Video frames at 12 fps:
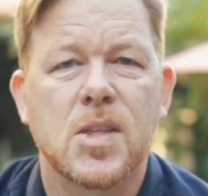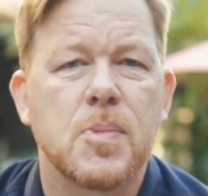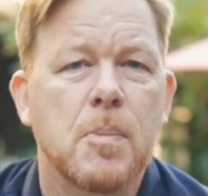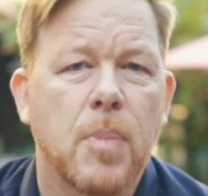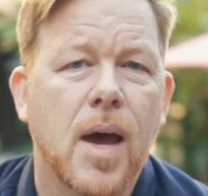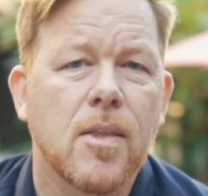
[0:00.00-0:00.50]
It's
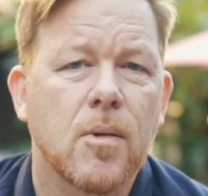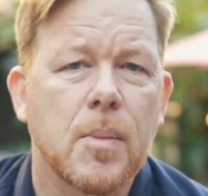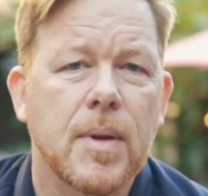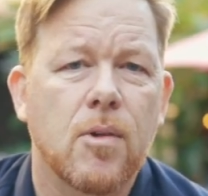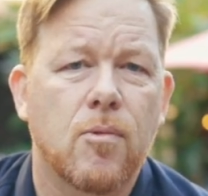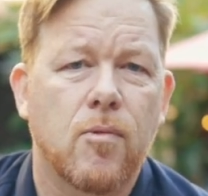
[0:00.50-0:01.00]
been bothering
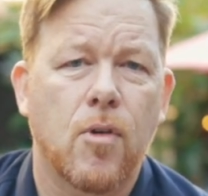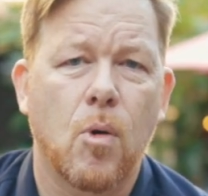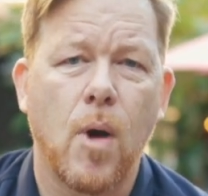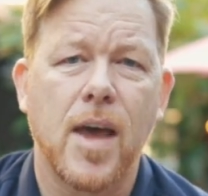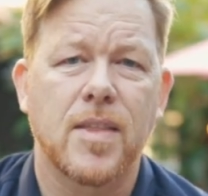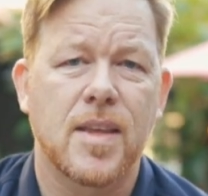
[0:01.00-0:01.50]
me for a
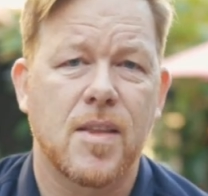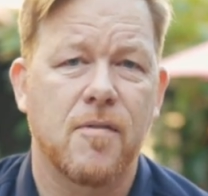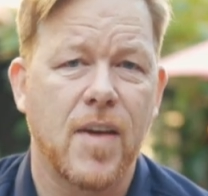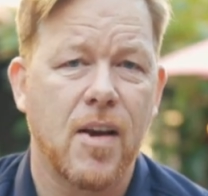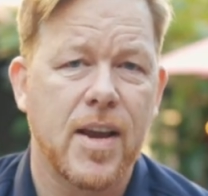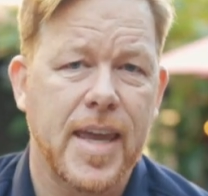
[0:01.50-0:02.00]
while that the
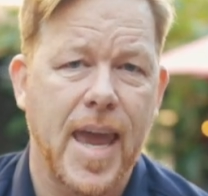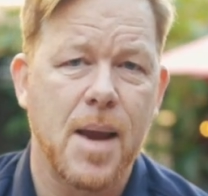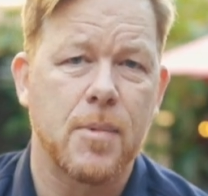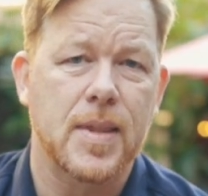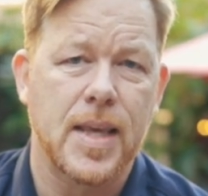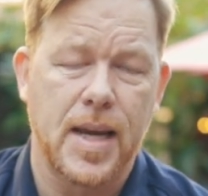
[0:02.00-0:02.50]
very
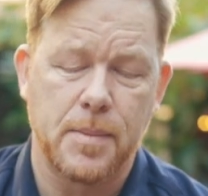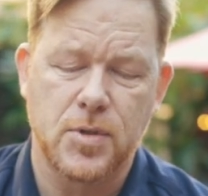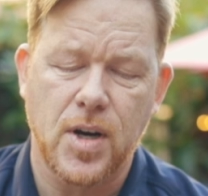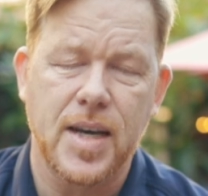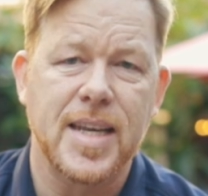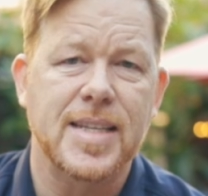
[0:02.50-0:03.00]
camera that I'm
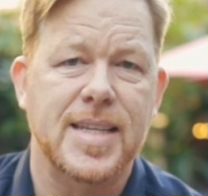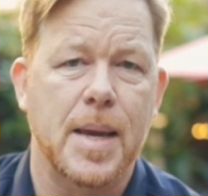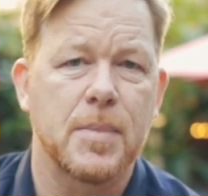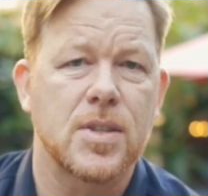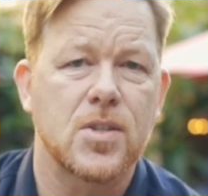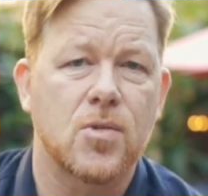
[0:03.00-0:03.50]
trying to
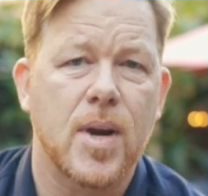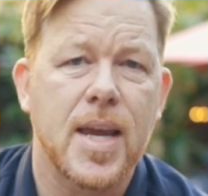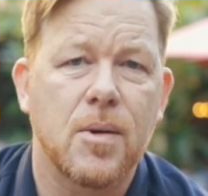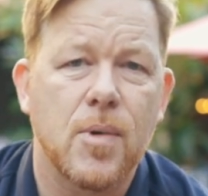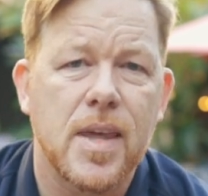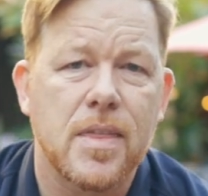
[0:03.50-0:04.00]

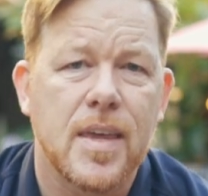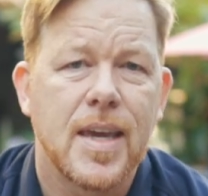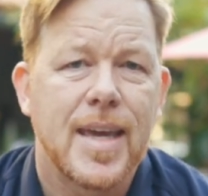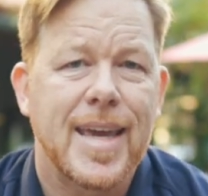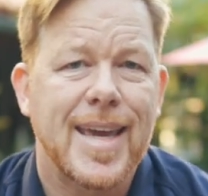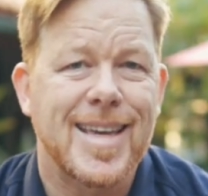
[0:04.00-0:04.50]
demonstrate with
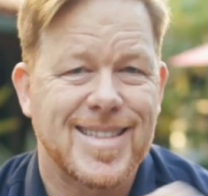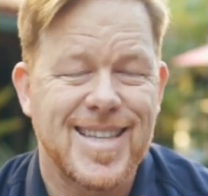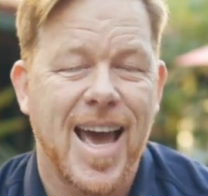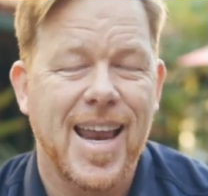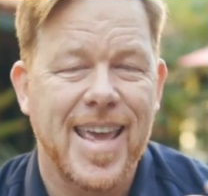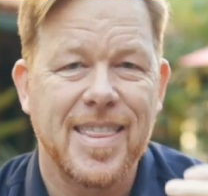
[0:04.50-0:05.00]
is
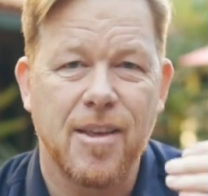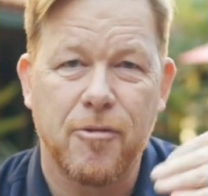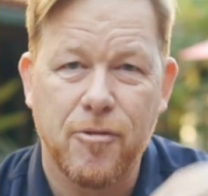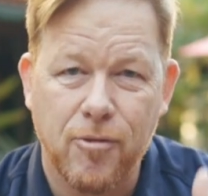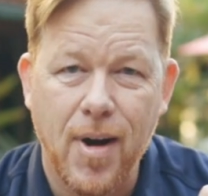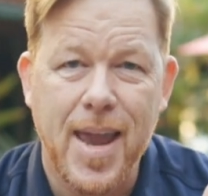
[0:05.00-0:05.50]
not in the
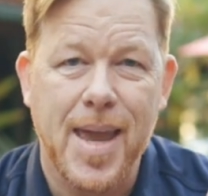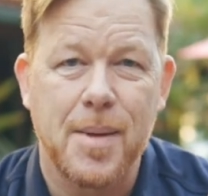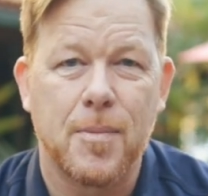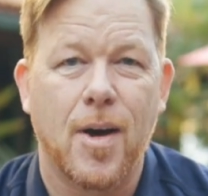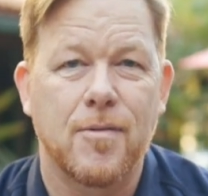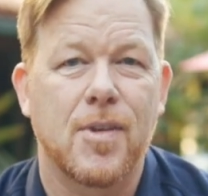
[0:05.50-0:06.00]

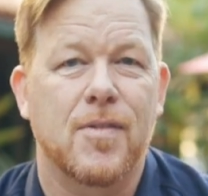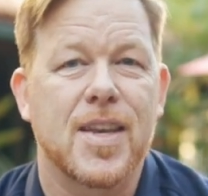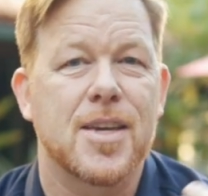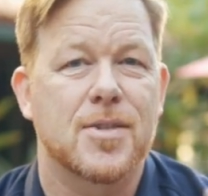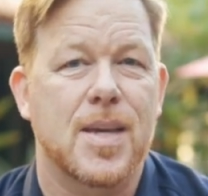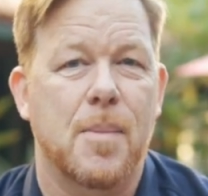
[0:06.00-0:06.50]
frame of the
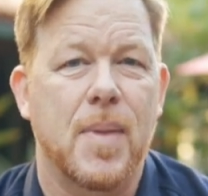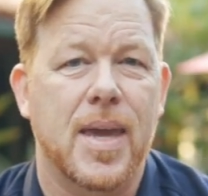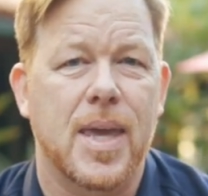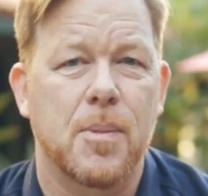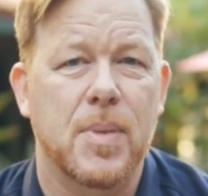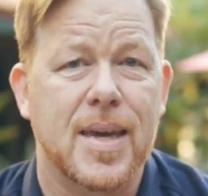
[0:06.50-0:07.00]
videos I'm
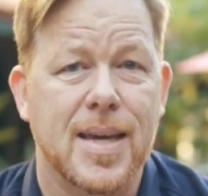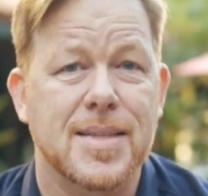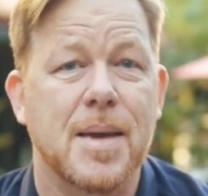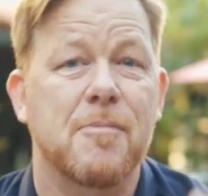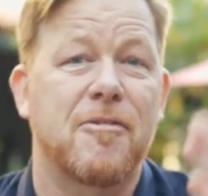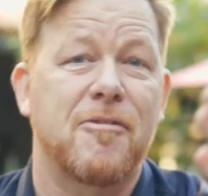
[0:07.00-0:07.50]
making
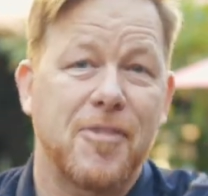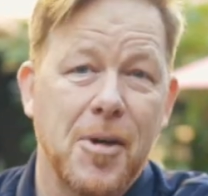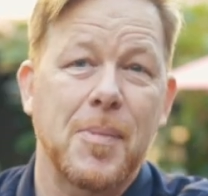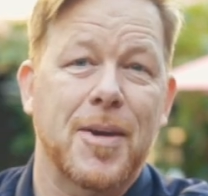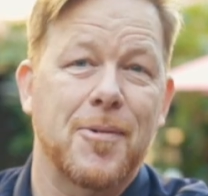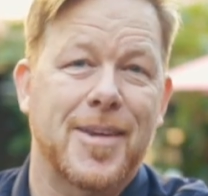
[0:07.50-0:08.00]
because I'm
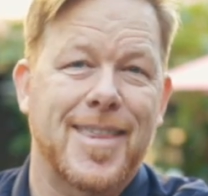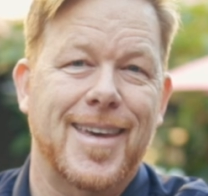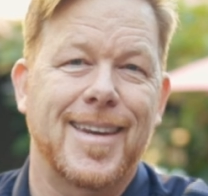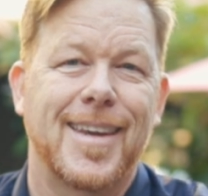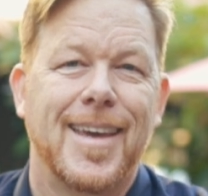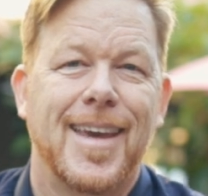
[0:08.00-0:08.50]
filming with it.